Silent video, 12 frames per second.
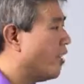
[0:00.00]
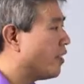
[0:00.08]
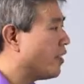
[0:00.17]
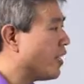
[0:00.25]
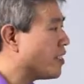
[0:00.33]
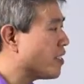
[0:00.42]

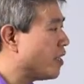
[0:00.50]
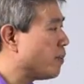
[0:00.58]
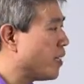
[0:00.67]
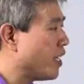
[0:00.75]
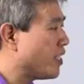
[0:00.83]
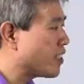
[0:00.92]
Next up
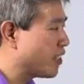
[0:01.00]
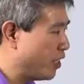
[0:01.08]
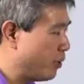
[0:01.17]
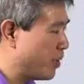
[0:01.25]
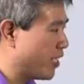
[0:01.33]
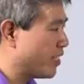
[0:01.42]
is
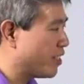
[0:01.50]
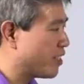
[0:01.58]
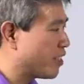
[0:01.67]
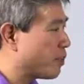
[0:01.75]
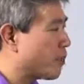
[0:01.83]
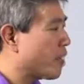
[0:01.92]

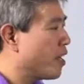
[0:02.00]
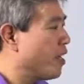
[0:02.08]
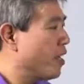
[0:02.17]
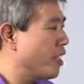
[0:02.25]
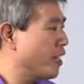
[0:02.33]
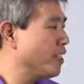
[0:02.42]
luminance.
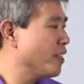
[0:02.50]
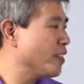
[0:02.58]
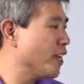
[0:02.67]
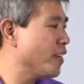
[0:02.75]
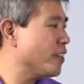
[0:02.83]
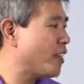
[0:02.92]
In this
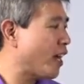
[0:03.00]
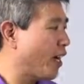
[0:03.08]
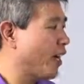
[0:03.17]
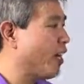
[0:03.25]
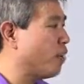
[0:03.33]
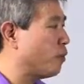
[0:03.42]
case, I
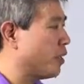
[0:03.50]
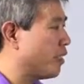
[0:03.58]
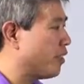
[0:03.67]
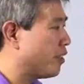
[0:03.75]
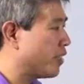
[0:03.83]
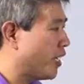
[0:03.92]
have
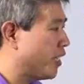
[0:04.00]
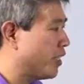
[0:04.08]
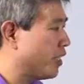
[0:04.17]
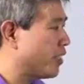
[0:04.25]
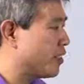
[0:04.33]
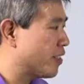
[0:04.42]
100
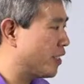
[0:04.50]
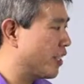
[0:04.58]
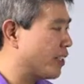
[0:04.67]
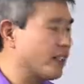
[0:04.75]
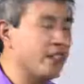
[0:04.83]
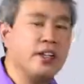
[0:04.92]
candela selected.